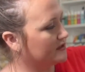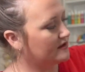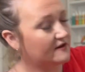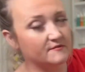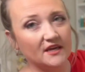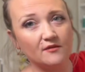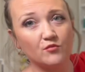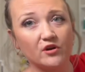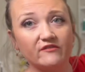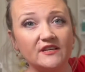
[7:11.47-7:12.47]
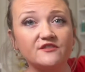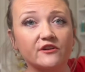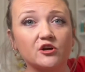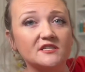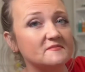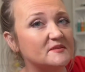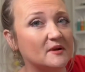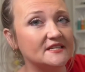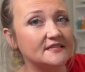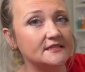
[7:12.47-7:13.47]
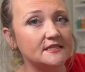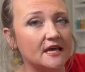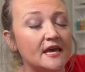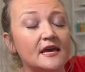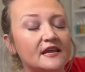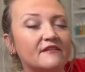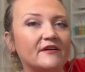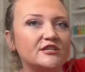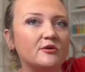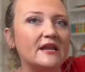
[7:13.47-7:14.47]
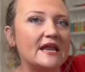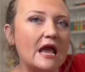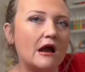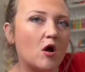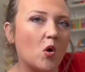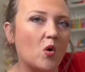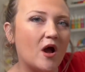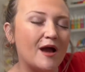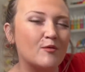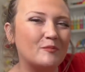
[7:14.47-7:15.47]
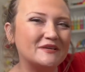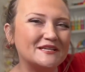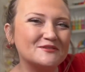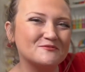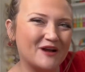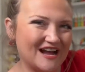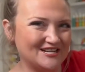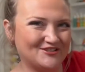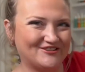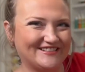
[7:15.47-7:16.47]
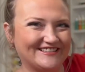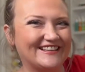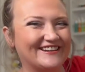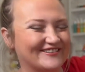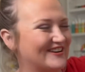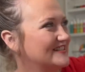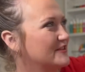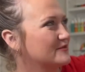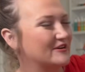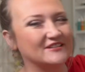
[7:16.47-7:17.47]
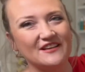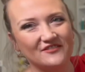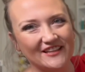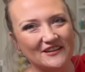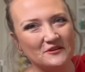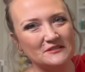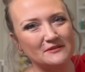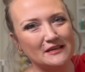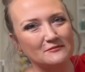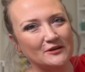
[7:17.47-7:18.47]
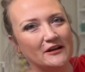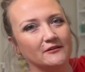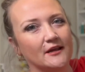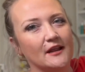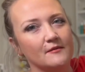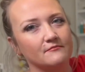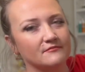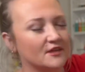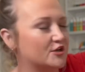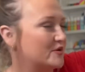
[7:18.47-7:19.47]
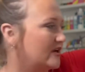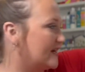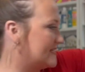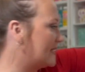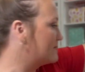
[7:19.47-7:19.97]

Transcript: of making more of these for Christmas presents, and if I do it now, I won't be as rushed later on down the road, because I feel like Christmas comes around and I'm going crazy.